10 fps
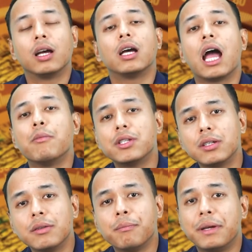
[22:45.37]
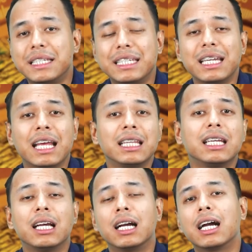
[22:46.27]
Amazon basin and the
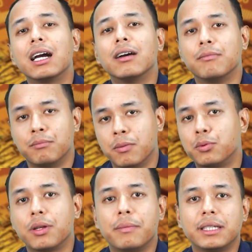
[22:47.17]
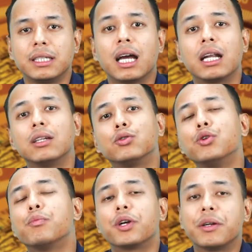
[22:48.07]
Ganga-Brahmaputra basin are the two
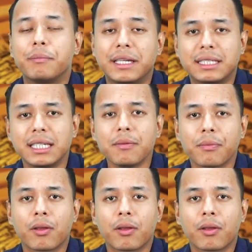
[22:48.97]
important basins.